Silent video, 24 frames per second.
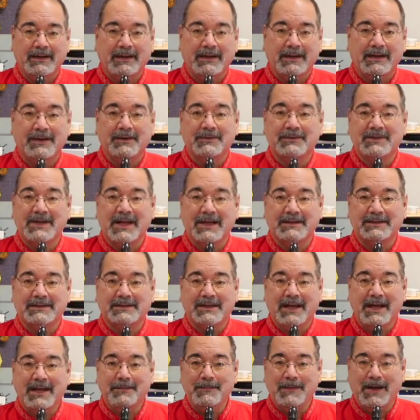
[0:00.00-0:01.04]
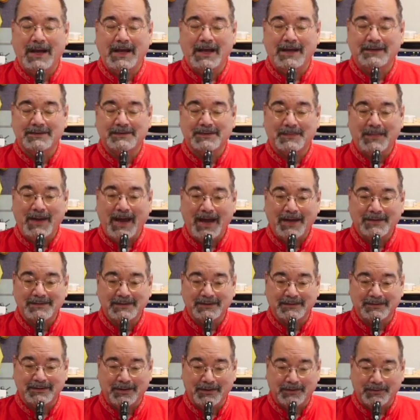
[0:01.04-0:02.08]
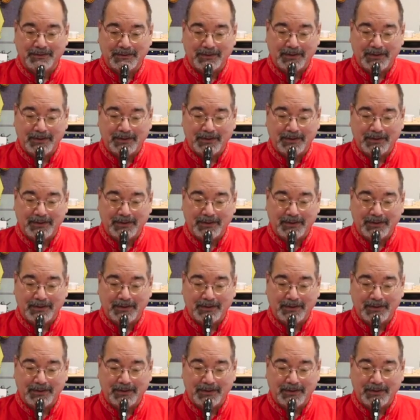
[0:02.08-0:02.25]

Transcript: Here's that same A as a passing tone.